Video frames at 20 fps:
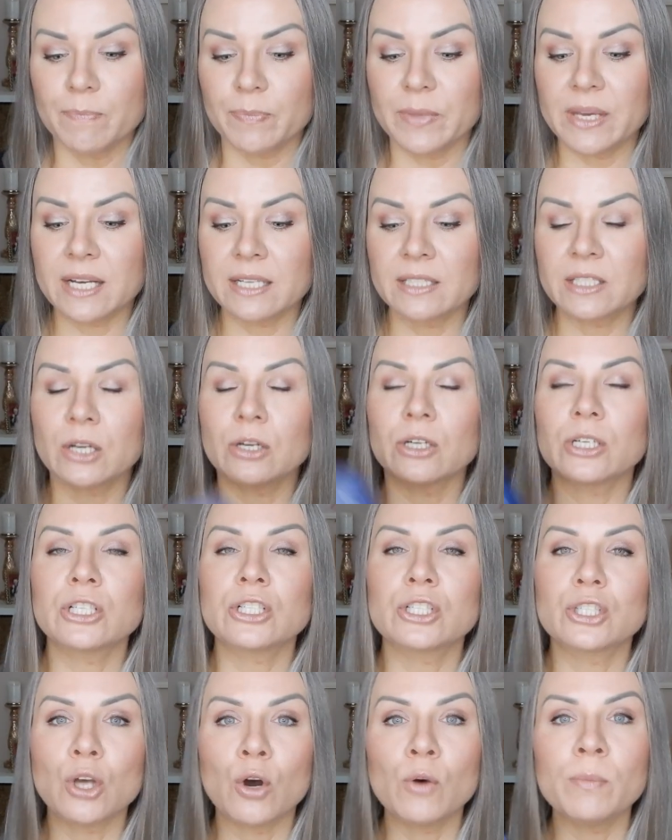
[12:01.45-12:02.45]
because there are
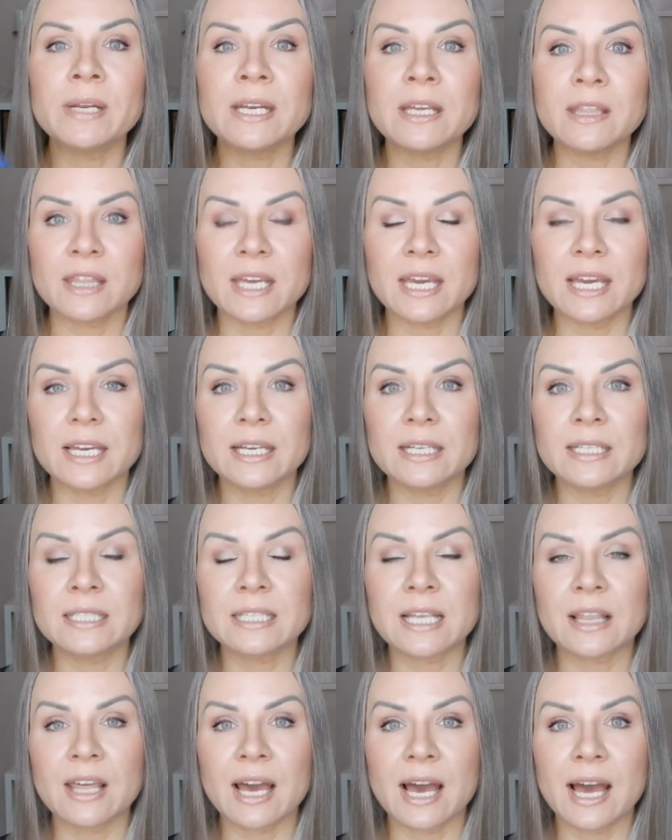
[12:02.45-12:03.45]
so many
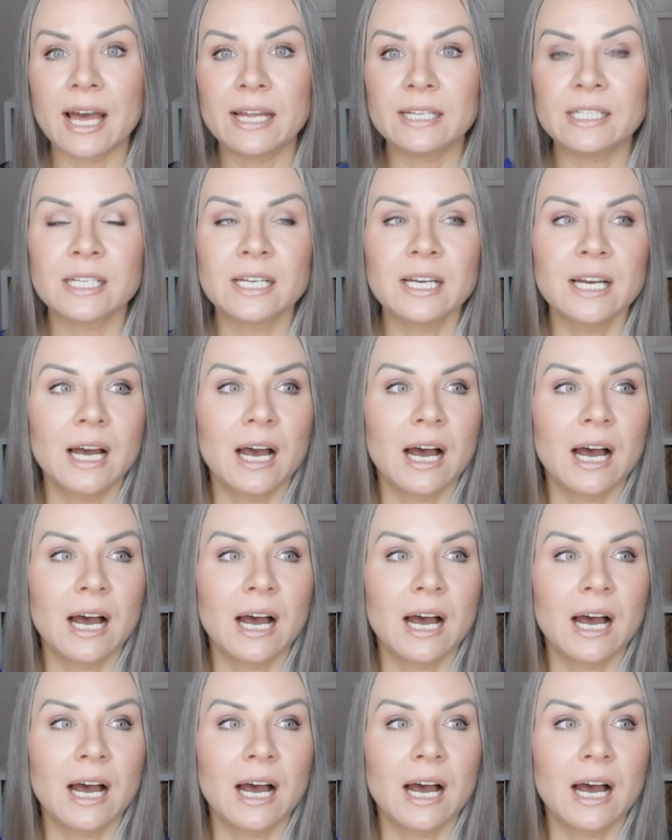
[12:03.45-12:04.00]
things that